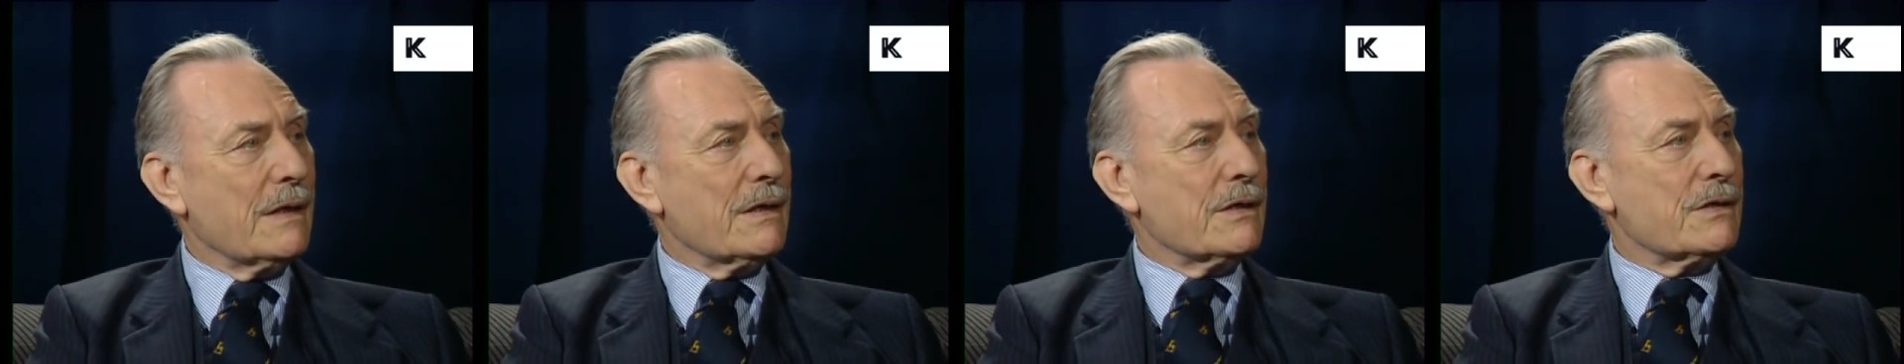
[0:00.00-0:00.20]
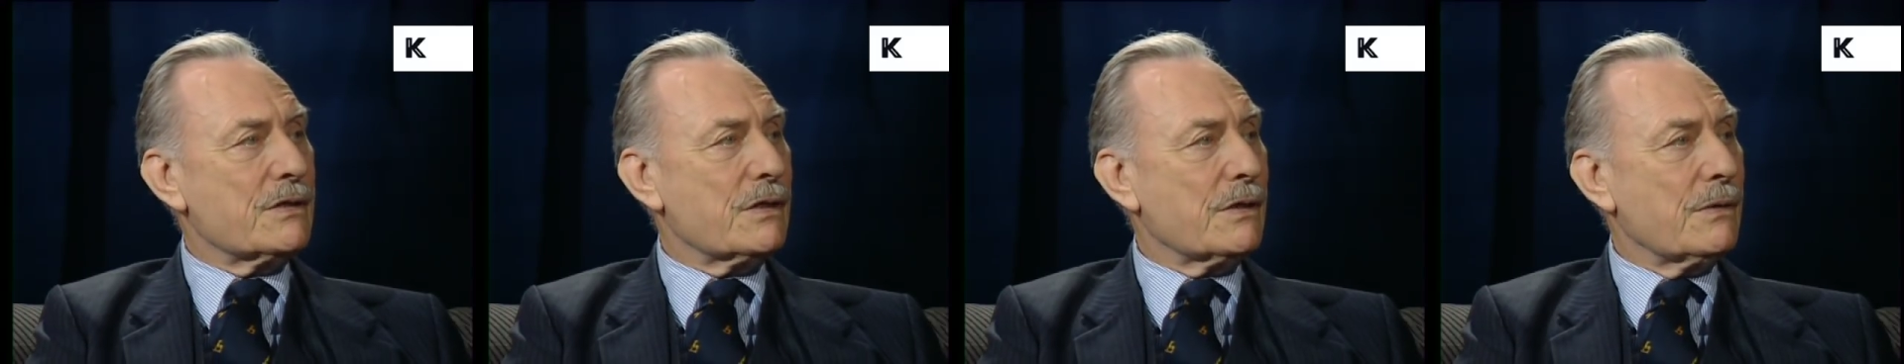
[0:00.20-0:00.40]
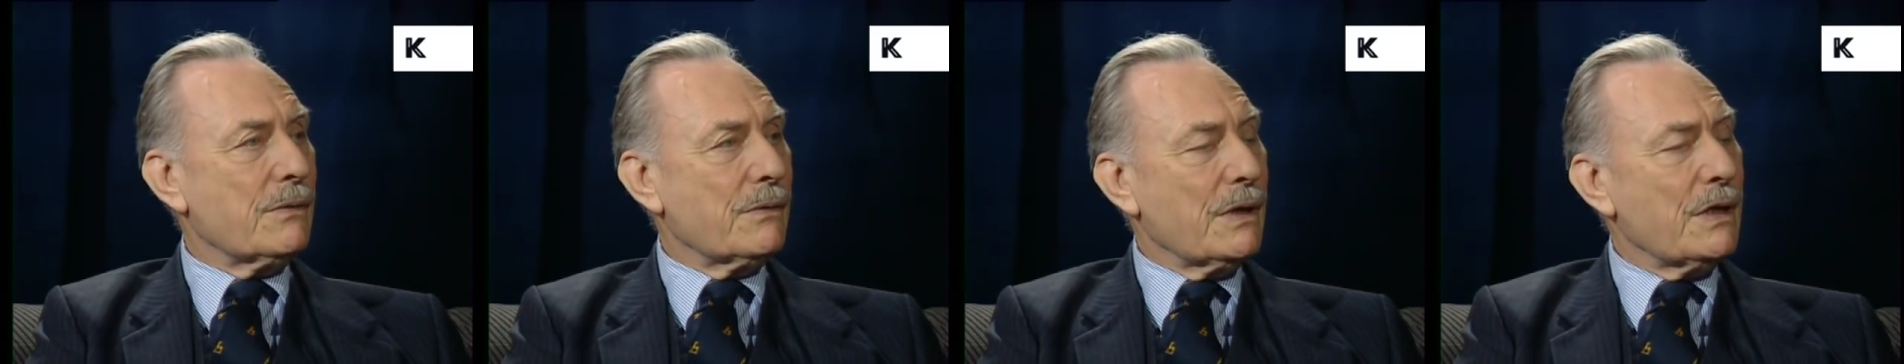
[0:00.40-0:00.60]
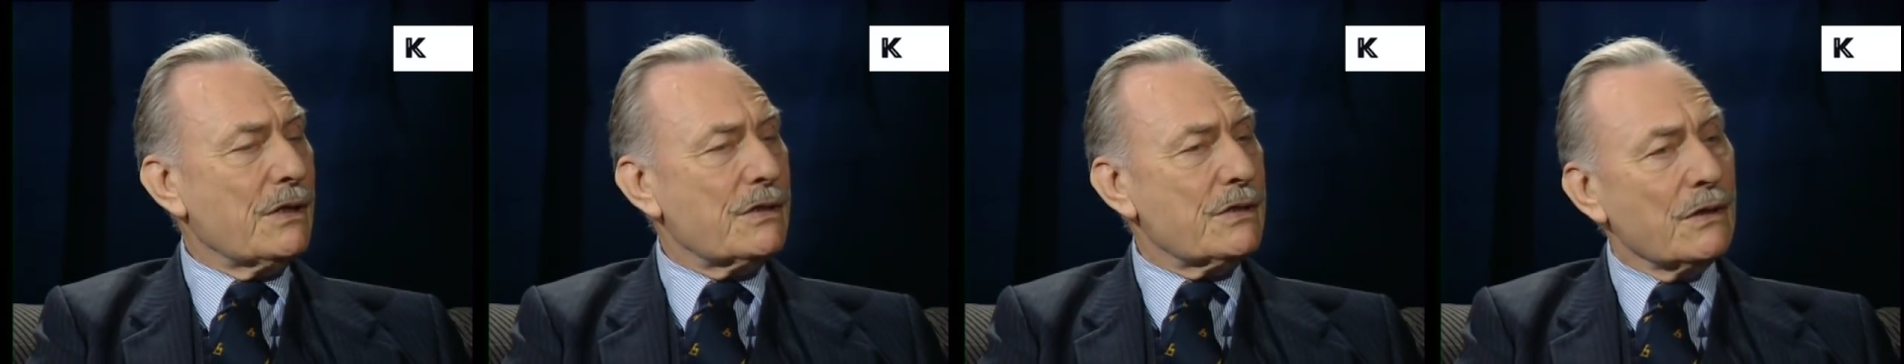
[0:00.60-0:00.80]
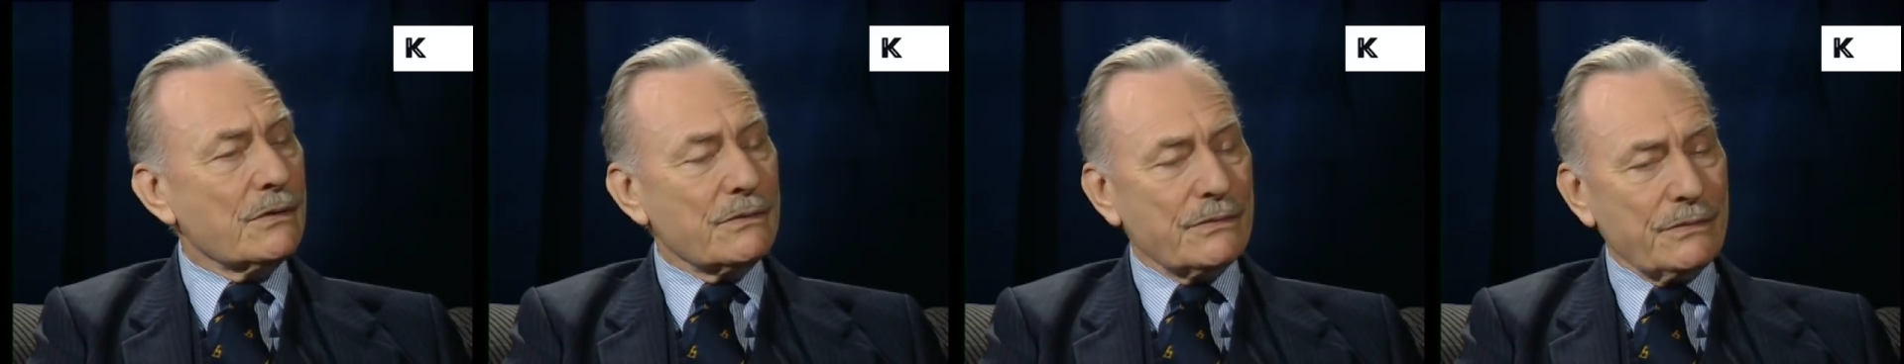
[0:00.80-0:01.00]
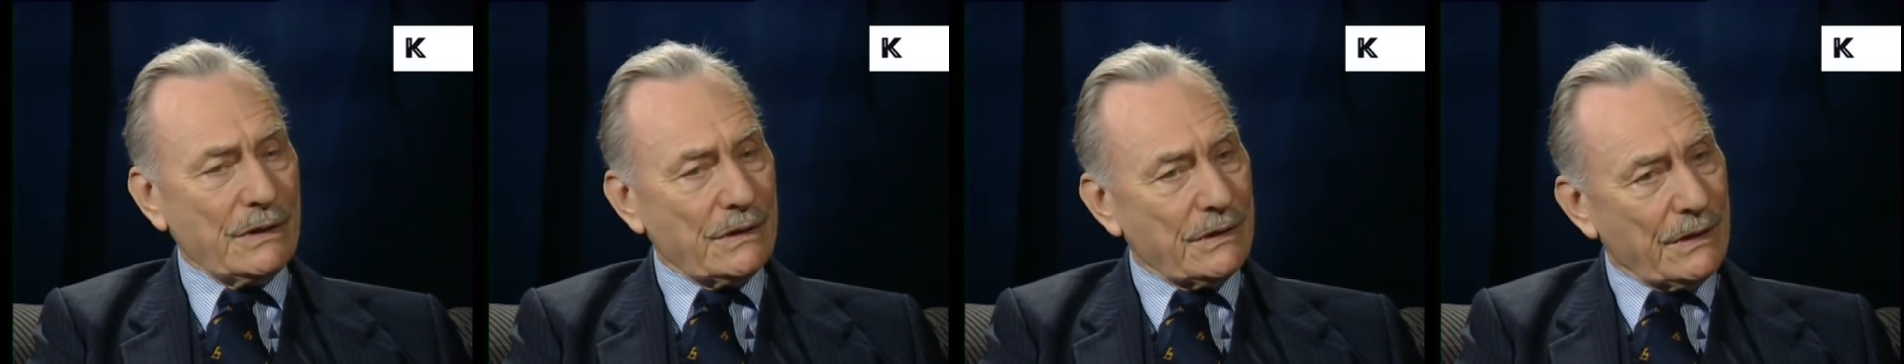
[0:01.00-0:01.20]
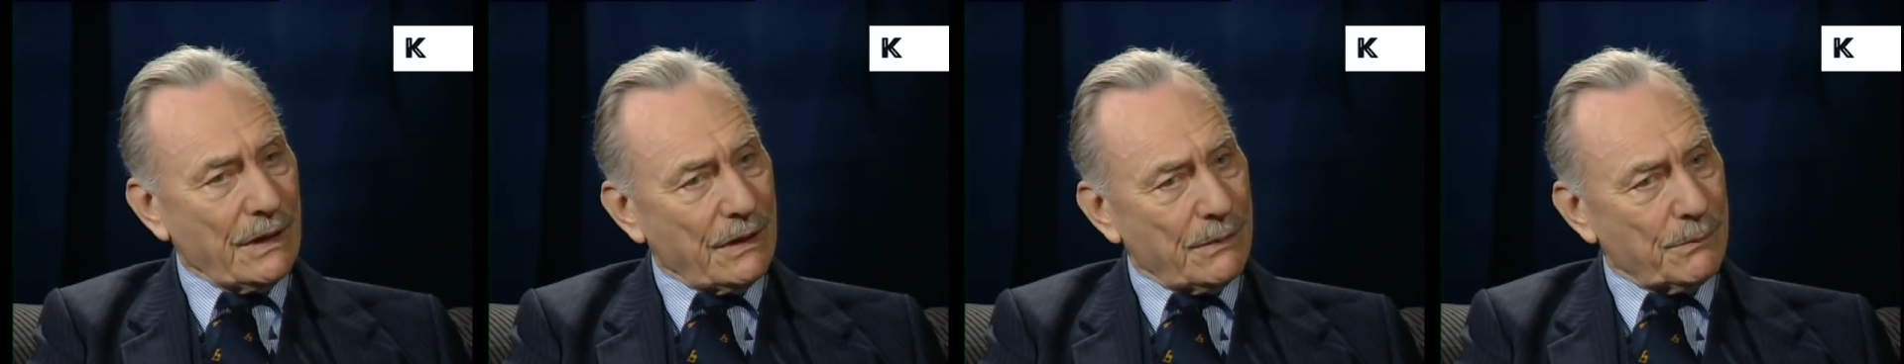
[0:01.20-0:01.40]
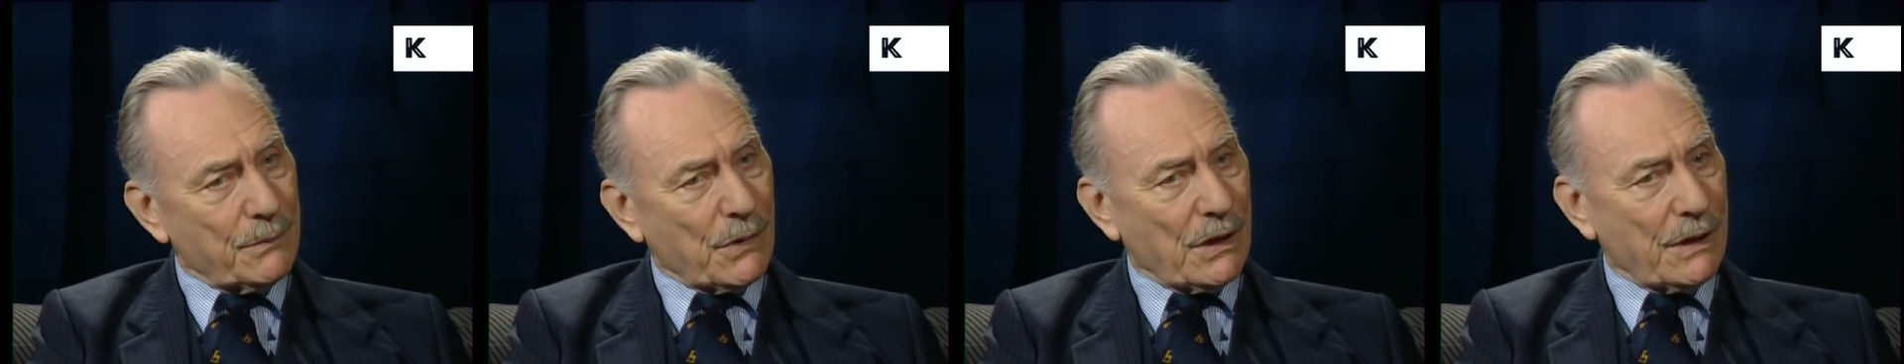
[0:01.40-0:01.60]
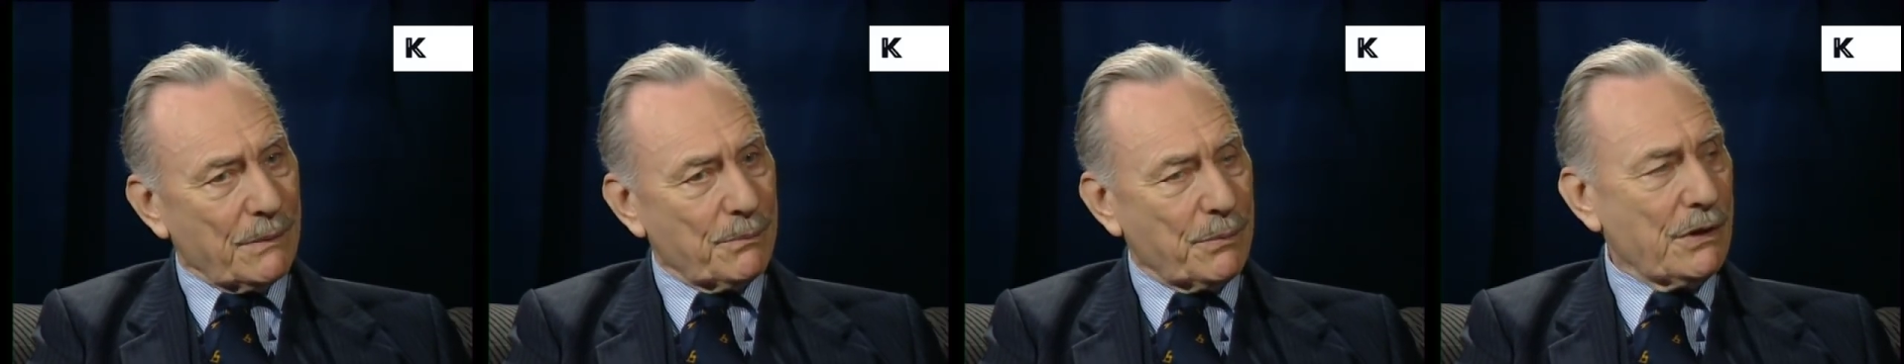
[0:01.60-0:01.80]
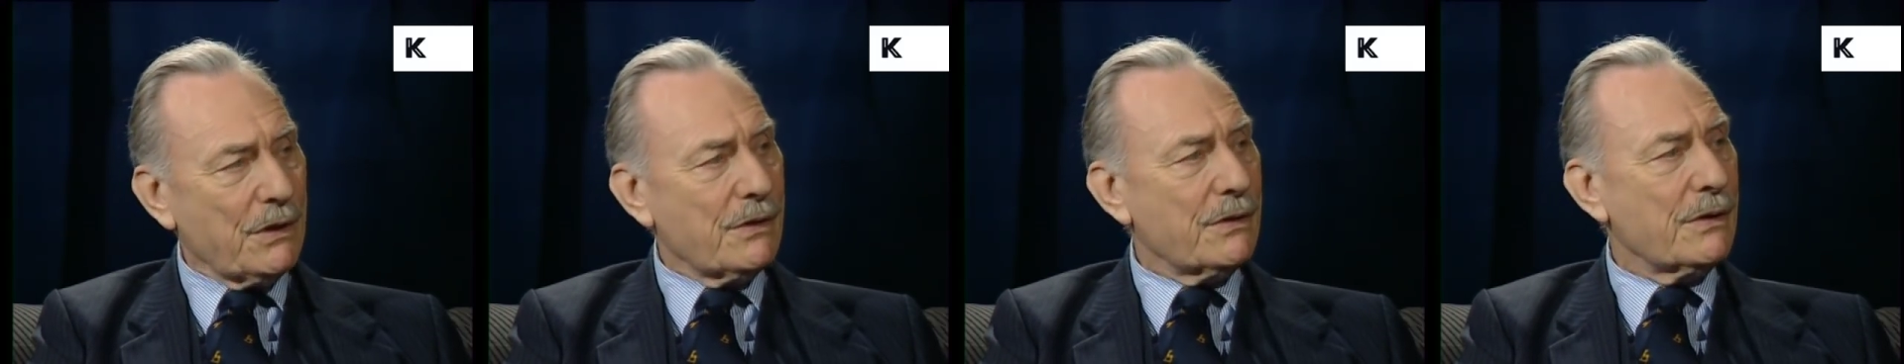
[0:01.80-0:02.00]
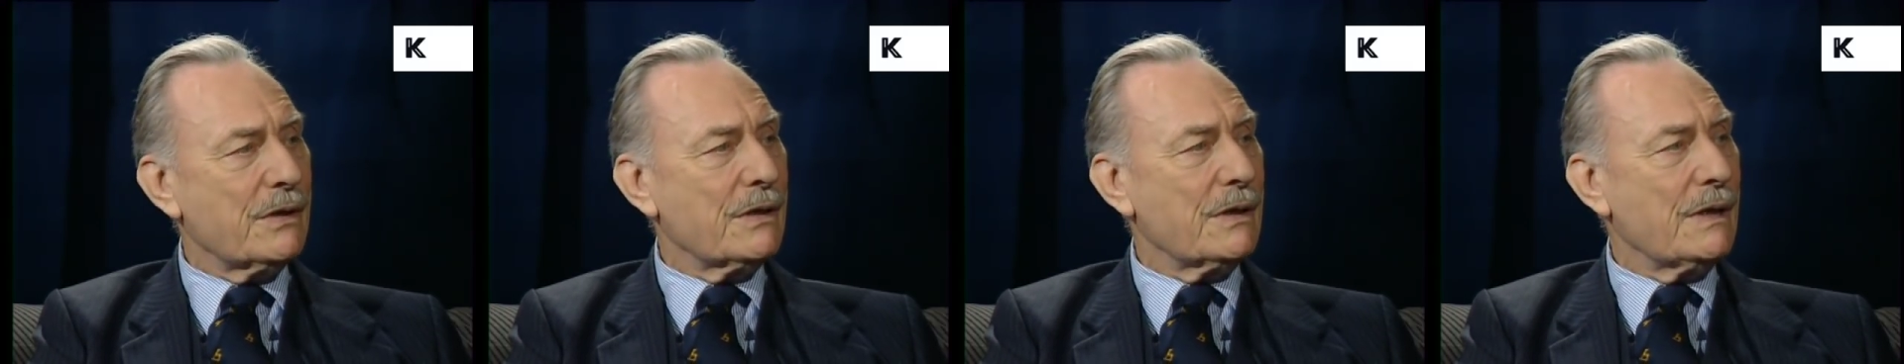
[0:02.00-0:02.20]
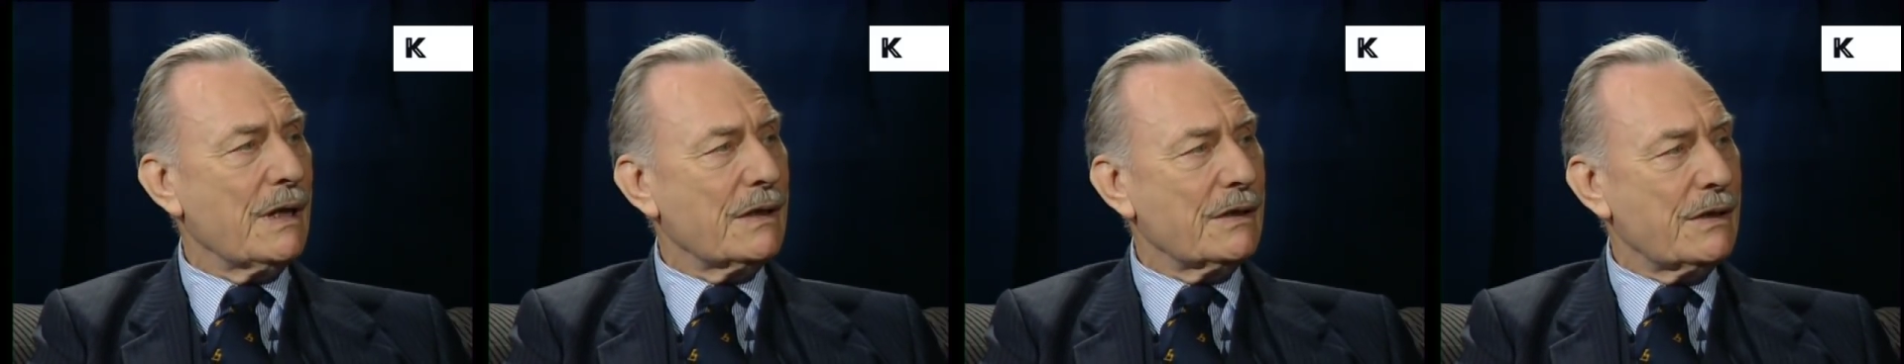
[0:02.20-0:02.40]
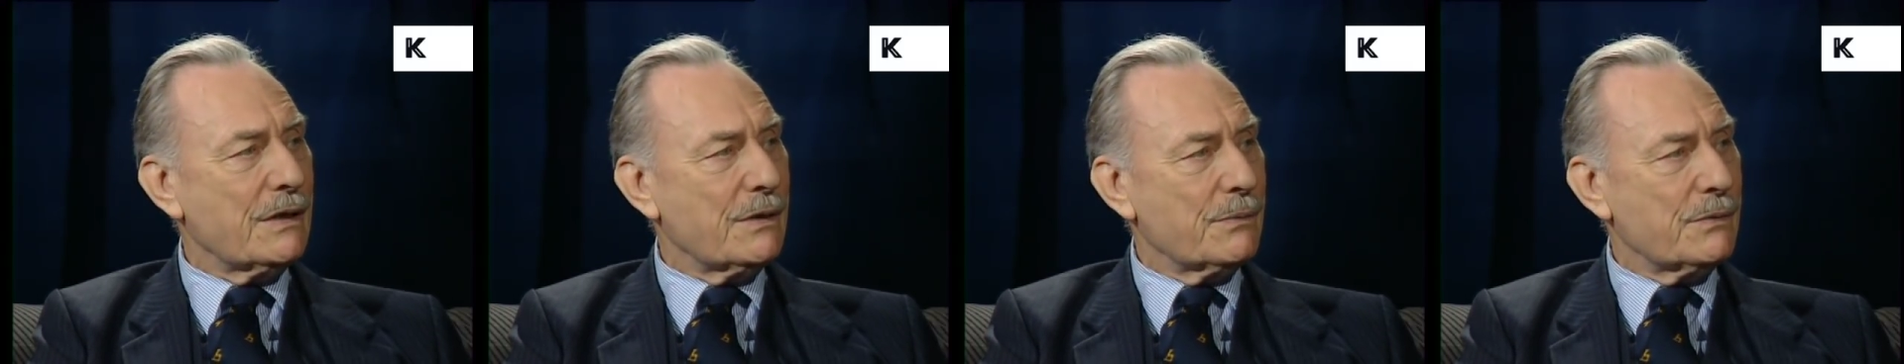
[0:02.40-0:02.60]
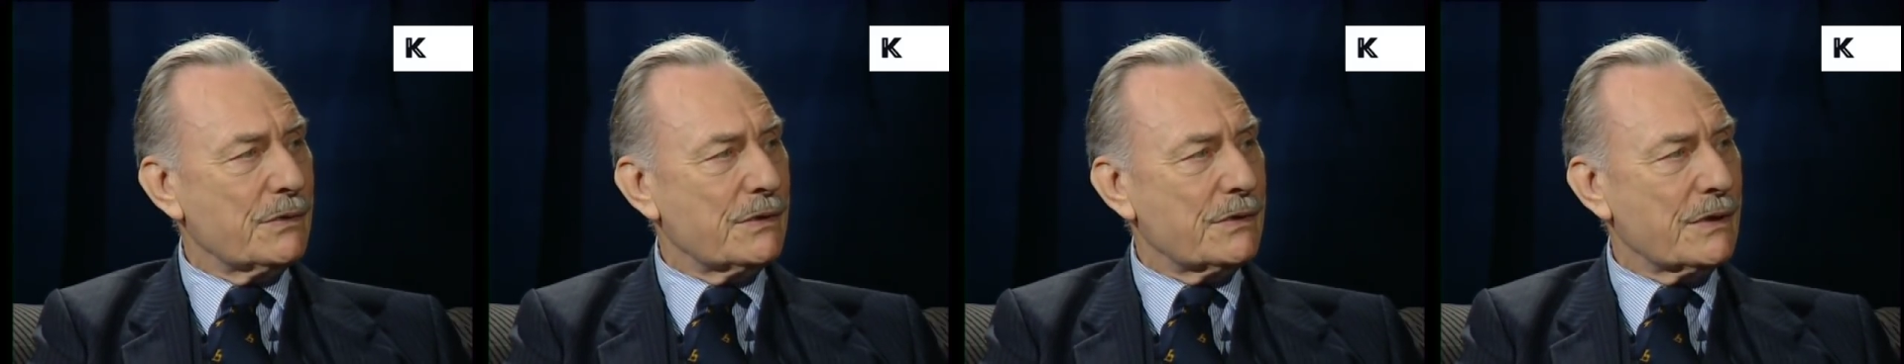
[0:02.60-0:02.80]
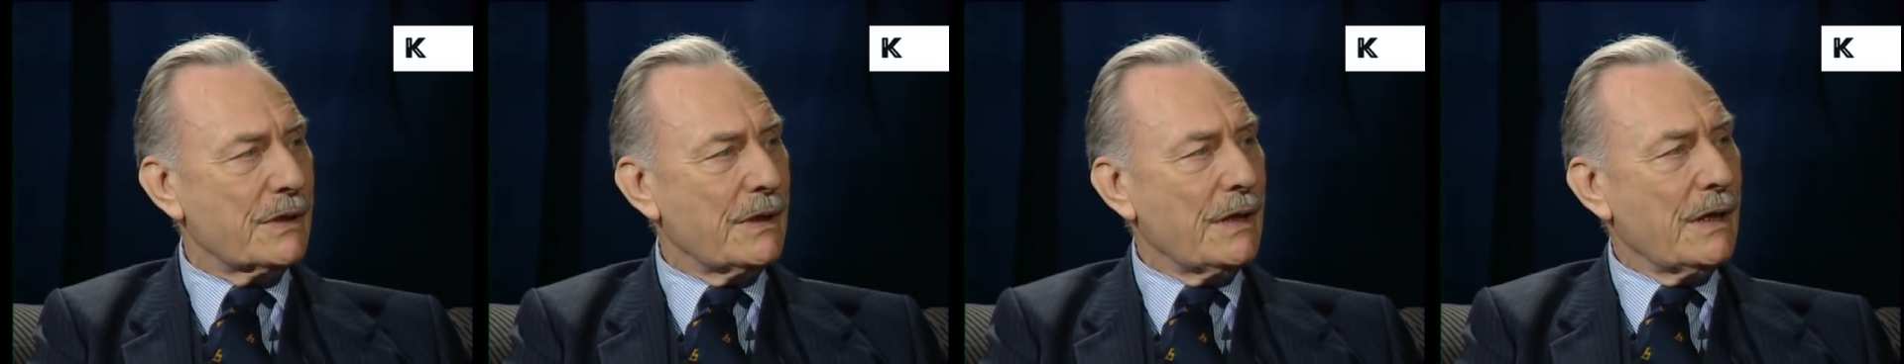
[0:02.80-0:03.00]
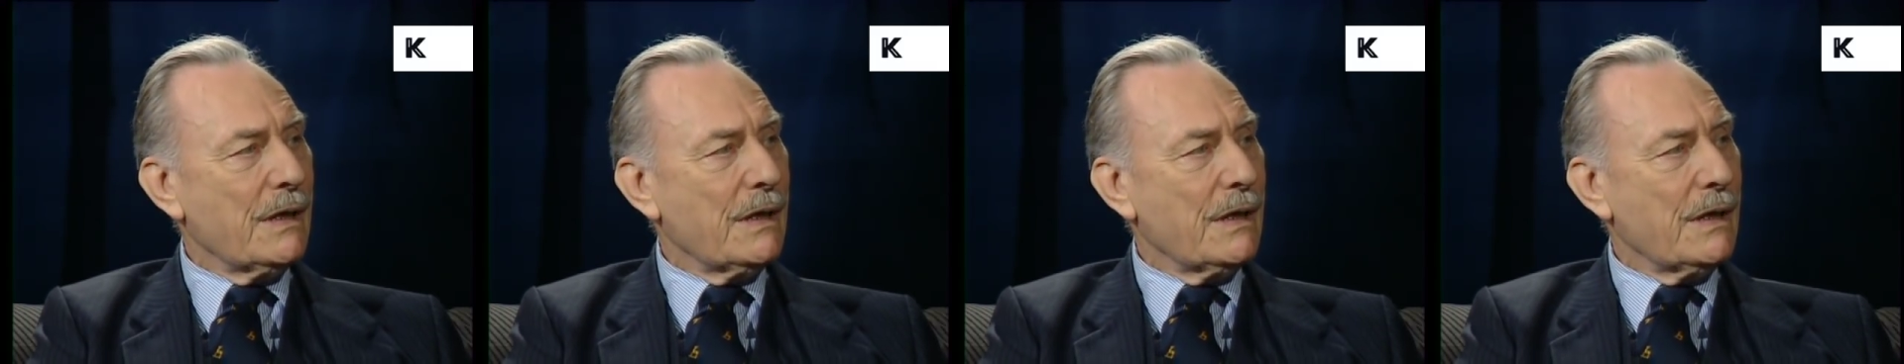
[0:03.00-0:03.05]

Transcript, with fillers: So it's not really, in my opinion, connected with